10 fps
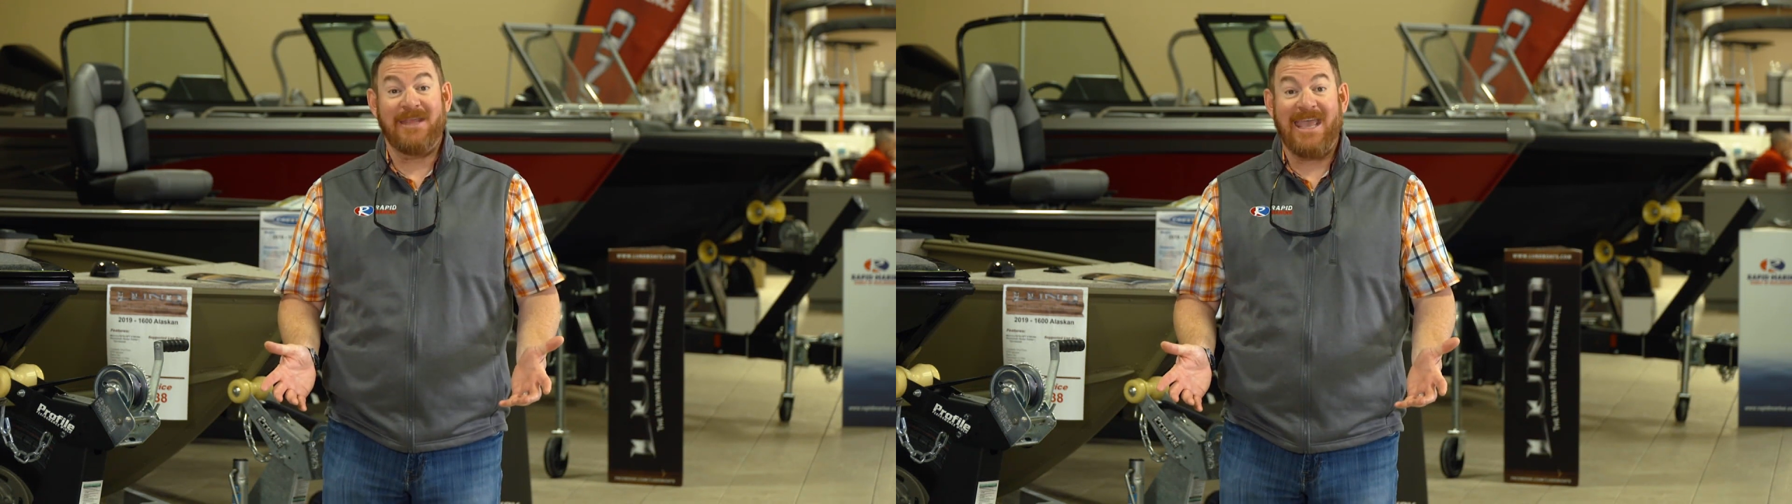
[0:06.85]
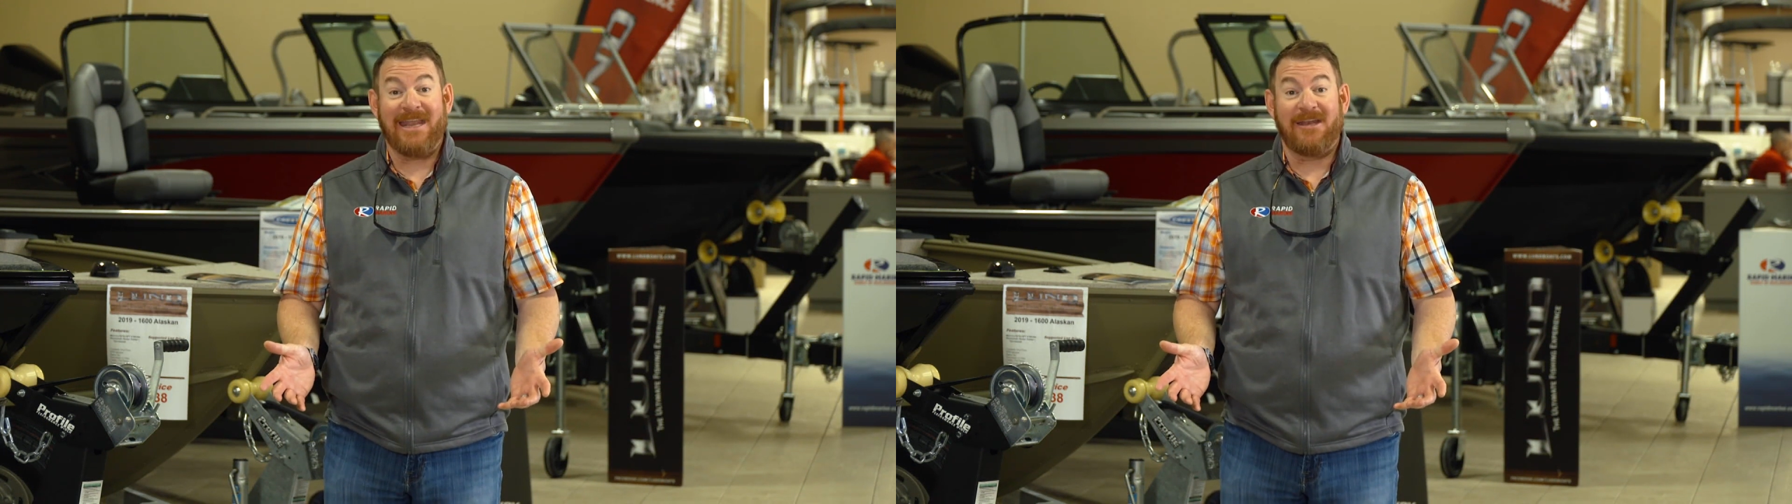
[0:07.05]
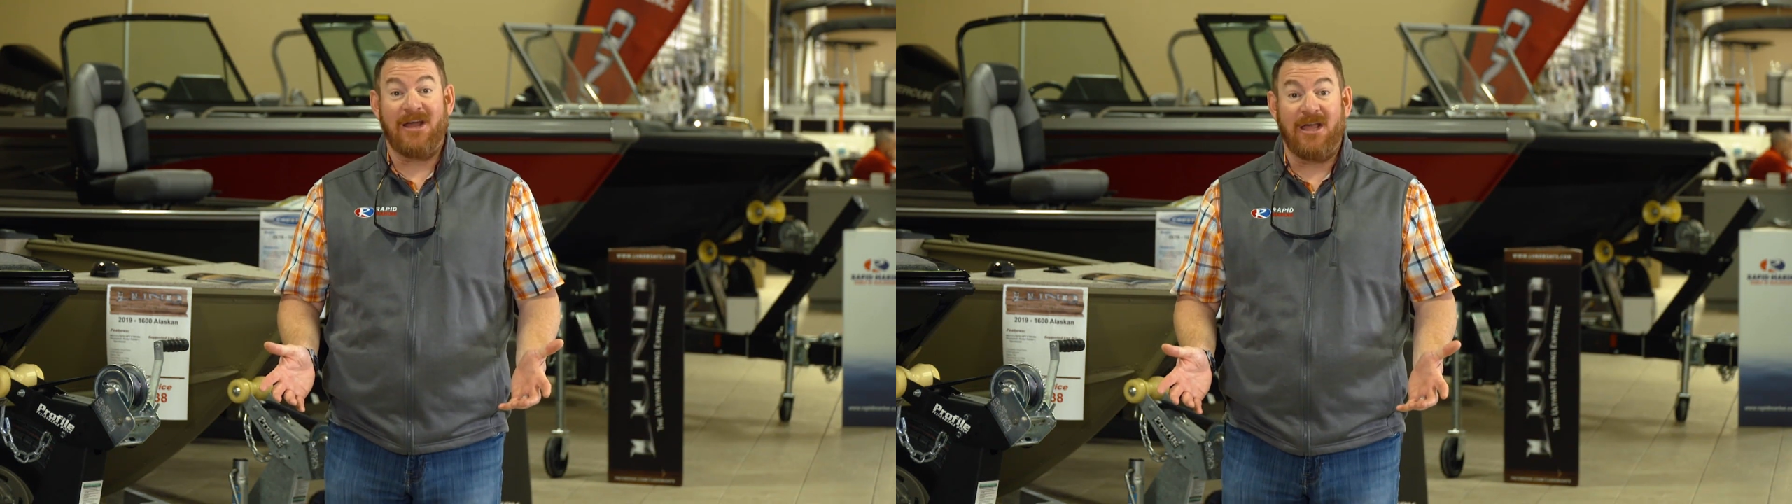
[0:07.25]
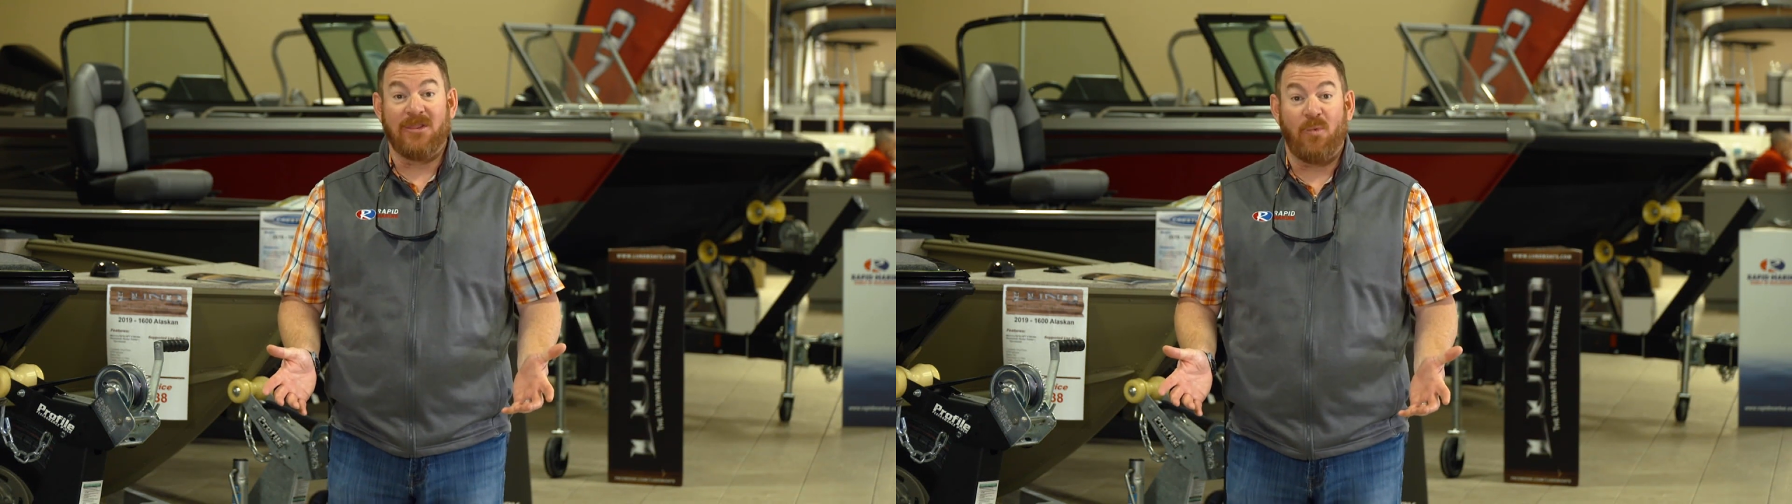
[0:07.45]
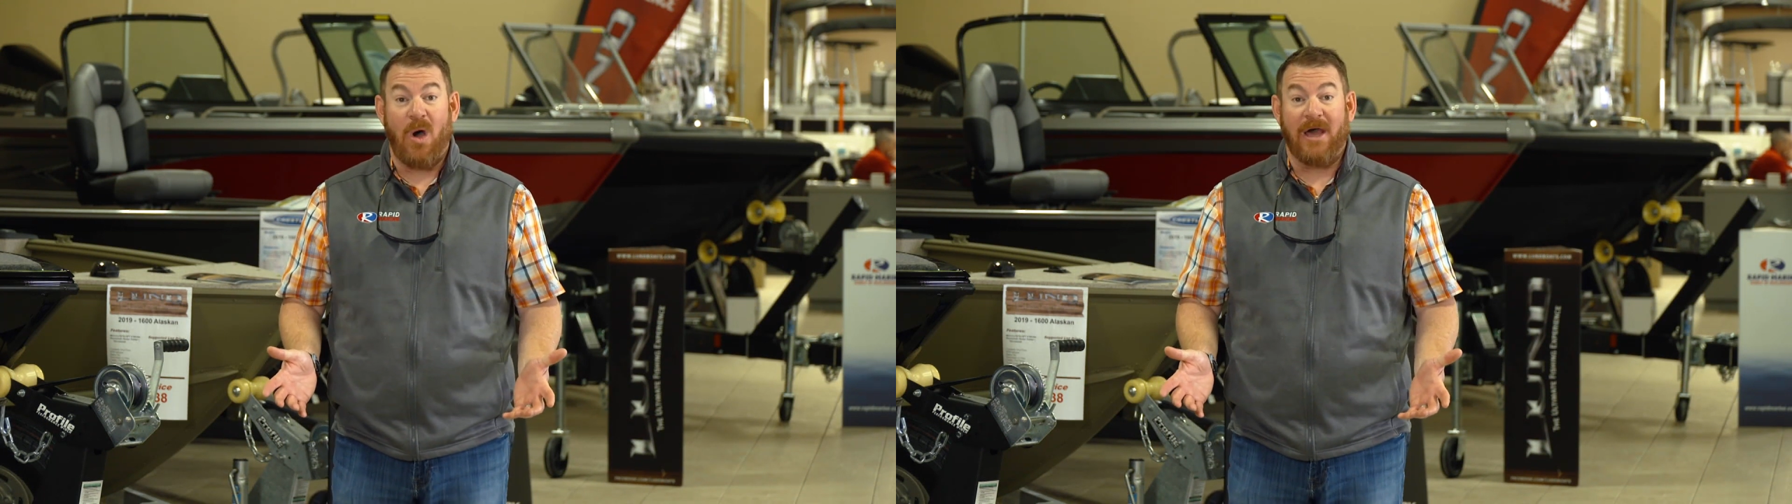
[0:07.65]
get it on
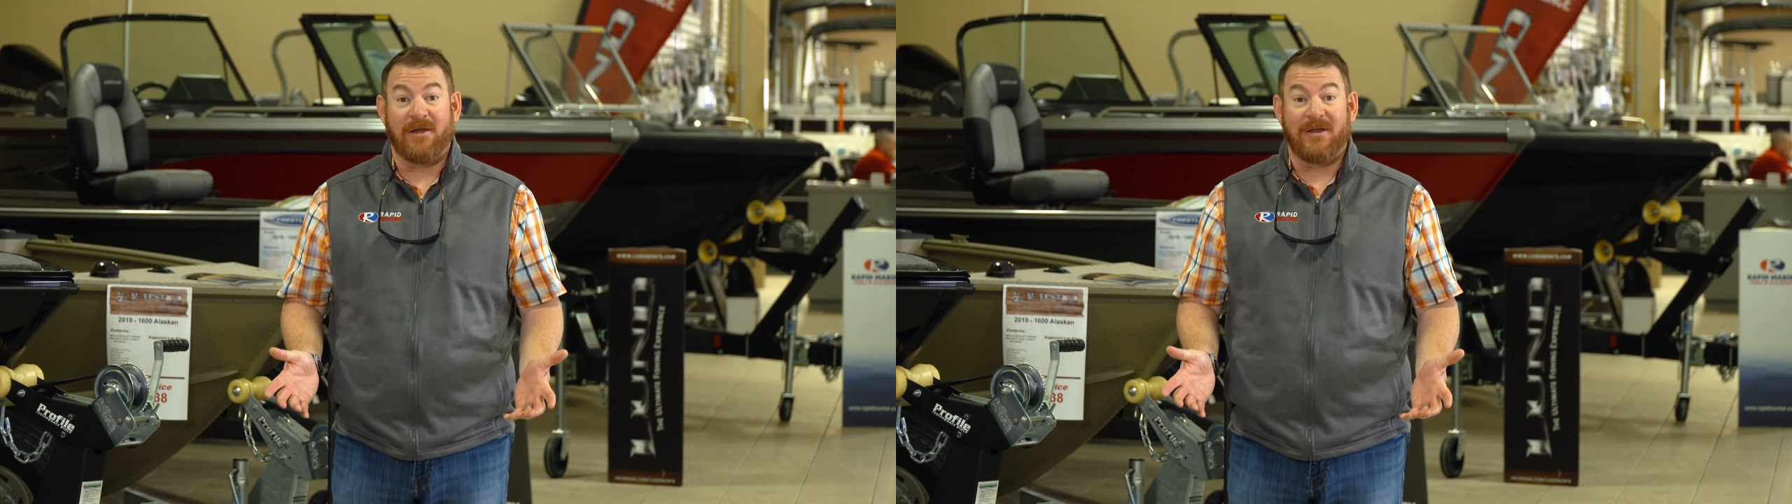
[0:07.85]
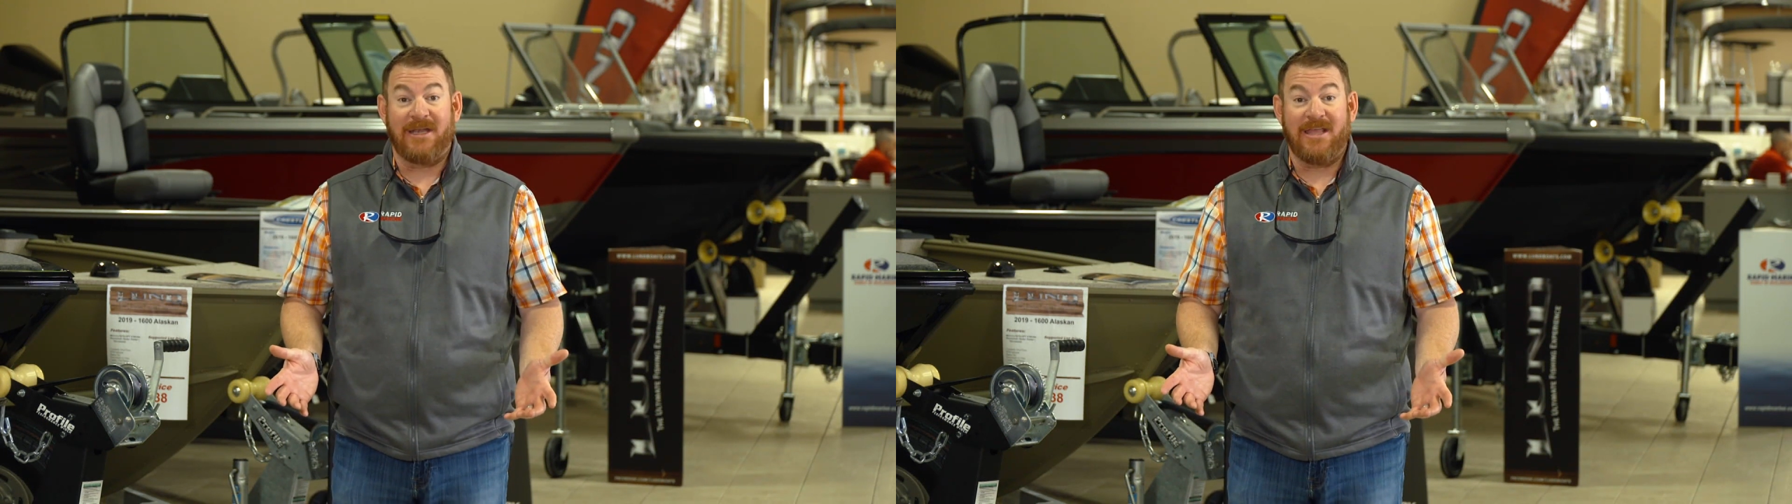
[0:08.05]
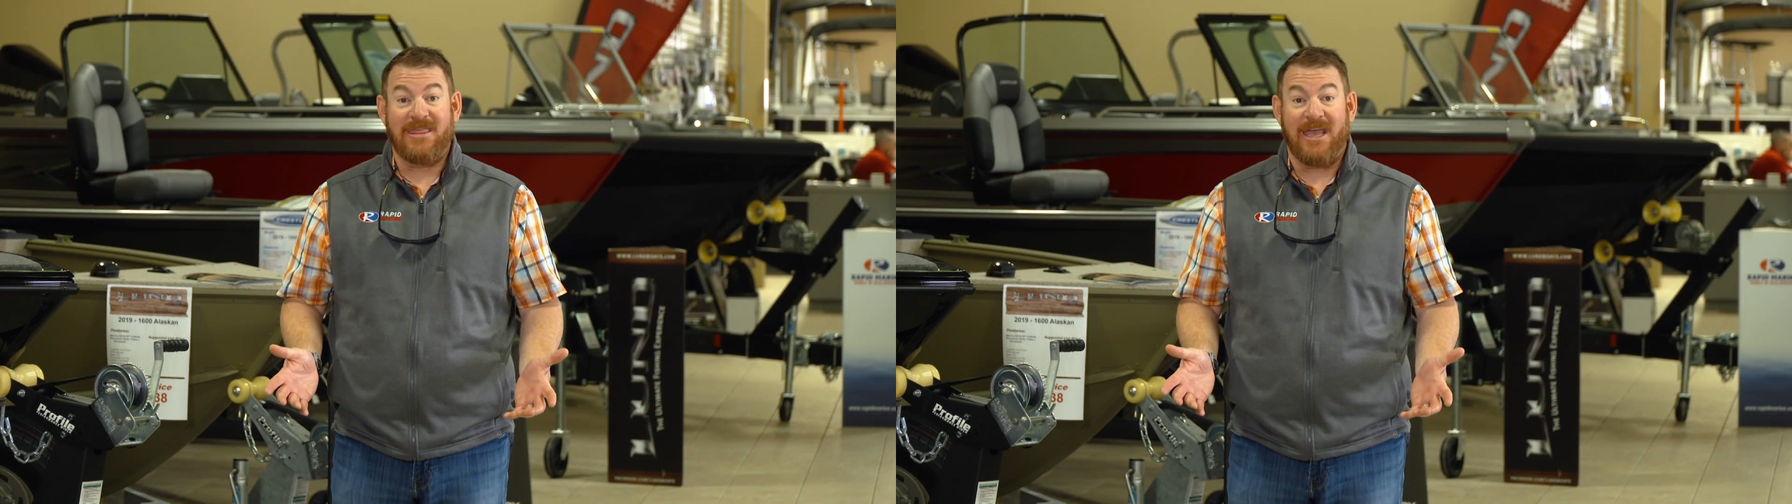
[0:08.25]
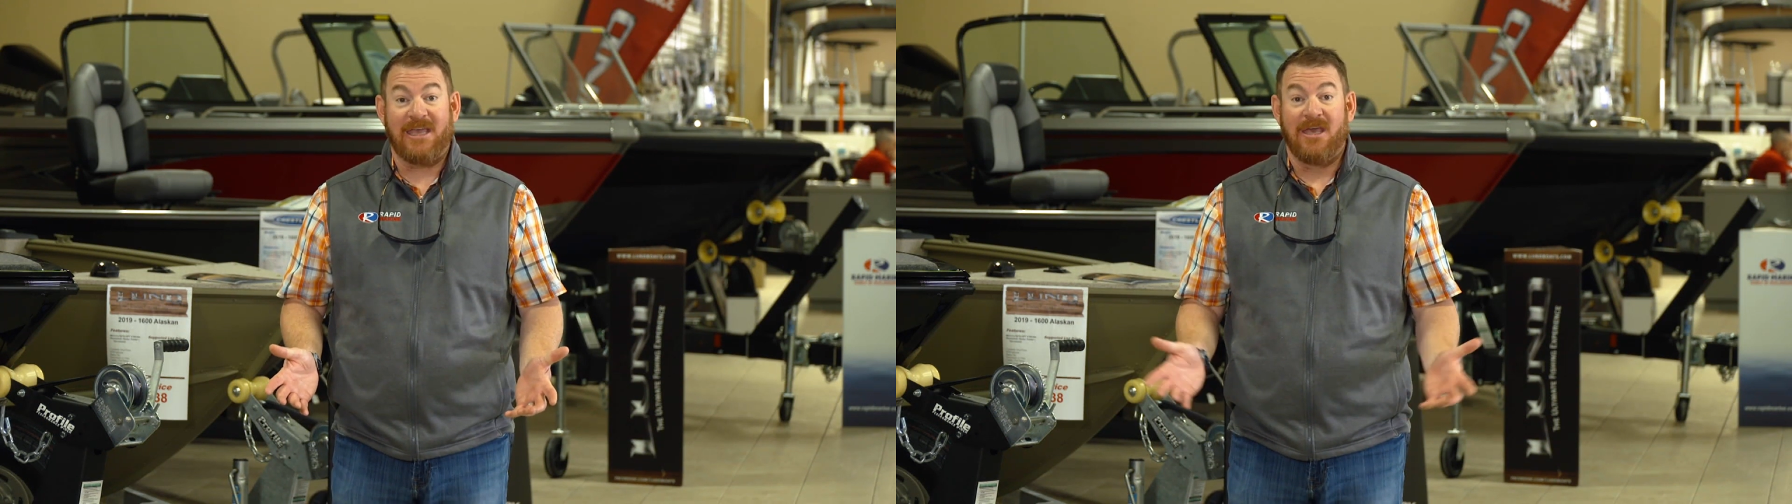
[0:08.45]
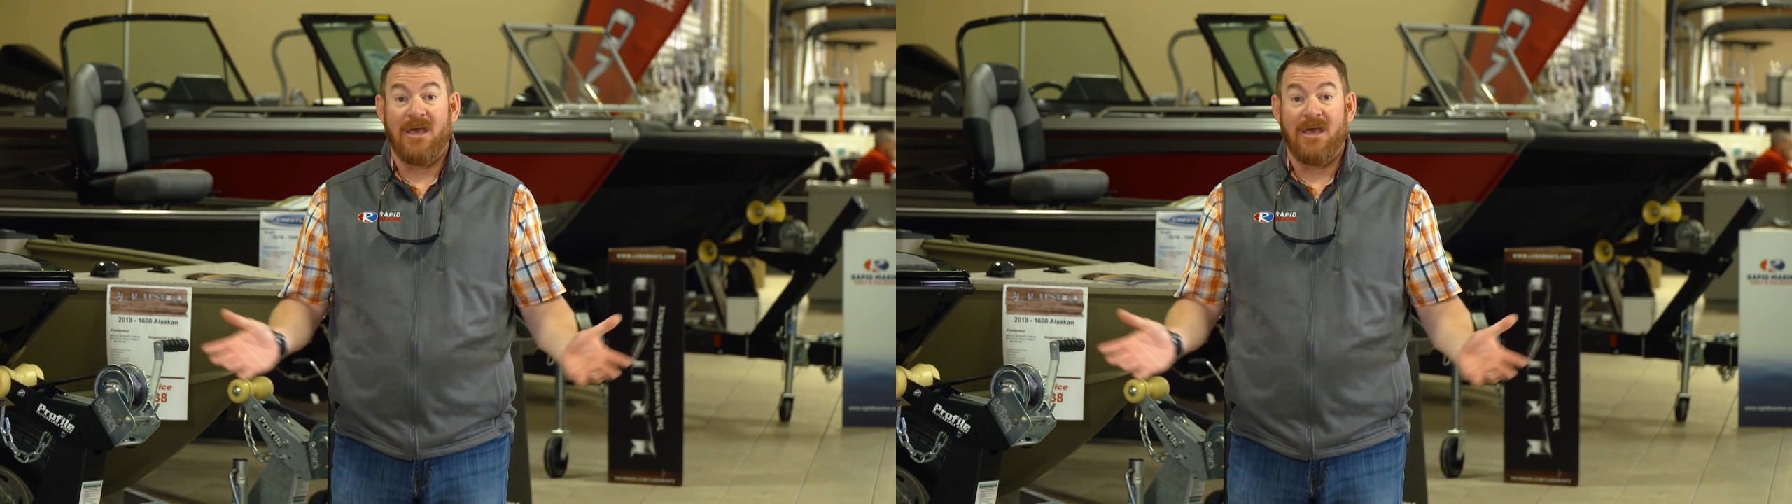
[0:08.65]
the water, and you think,